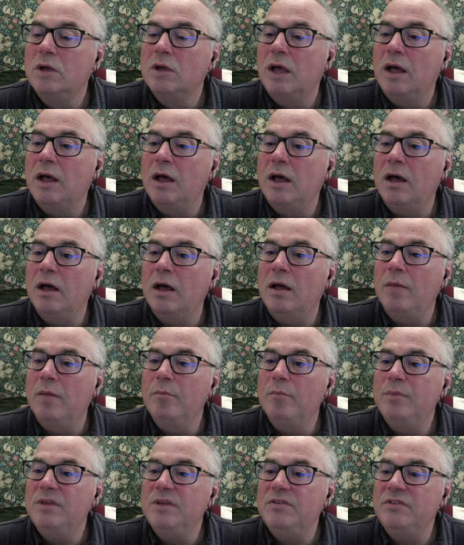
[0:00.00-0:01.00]
Uh,
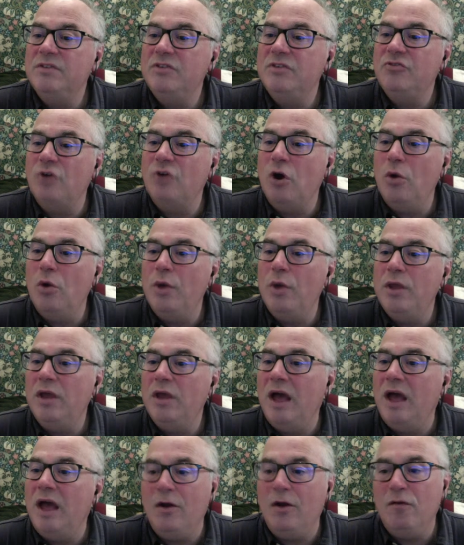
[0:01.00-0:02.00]
BC Joey,
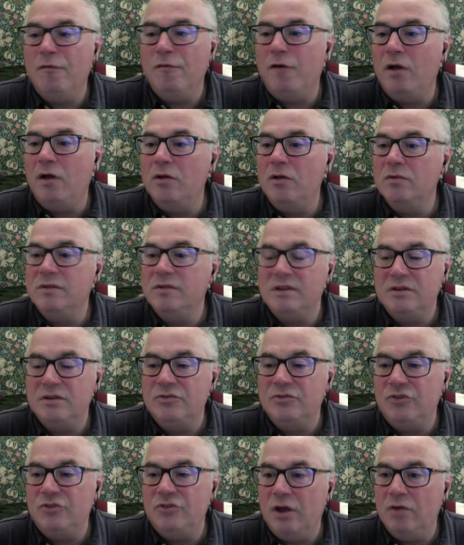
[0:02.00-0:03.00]
I don't follow D
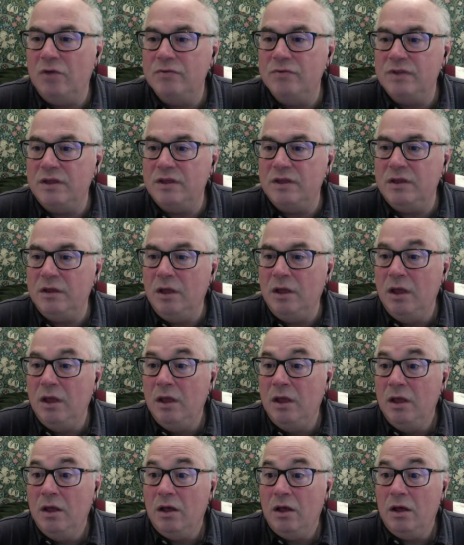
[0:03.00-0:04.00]
GLD.
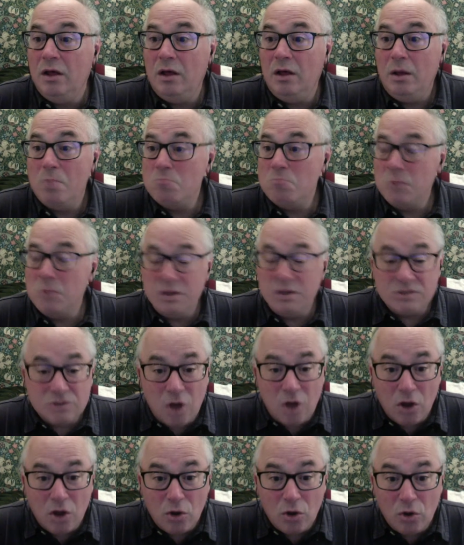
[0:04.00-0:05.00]
Uh, it's
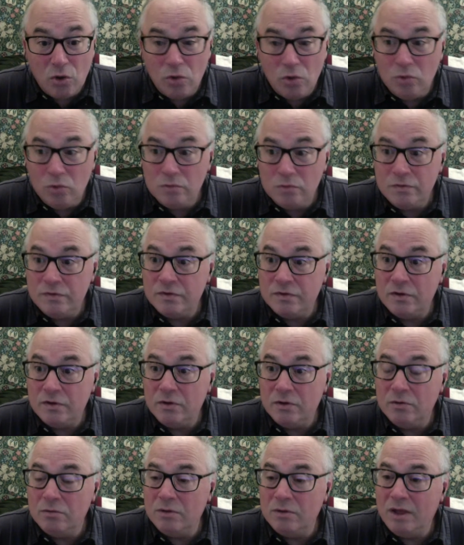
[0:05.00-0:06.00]
not gold,
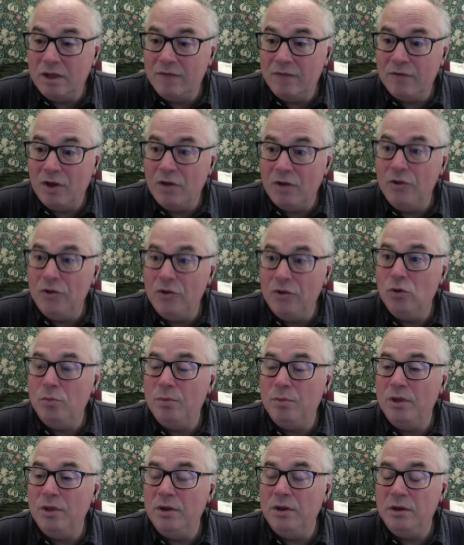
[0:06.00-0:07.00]
so I've got no
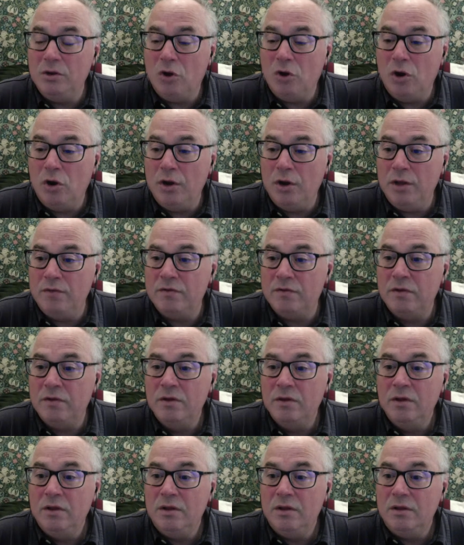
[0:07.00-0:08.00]
opinion on it.
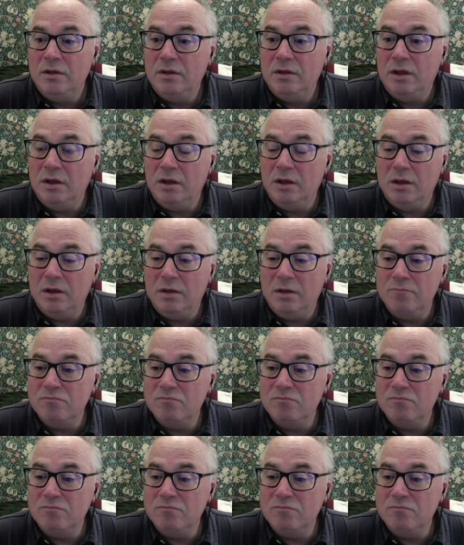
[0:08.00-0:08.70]
Uh,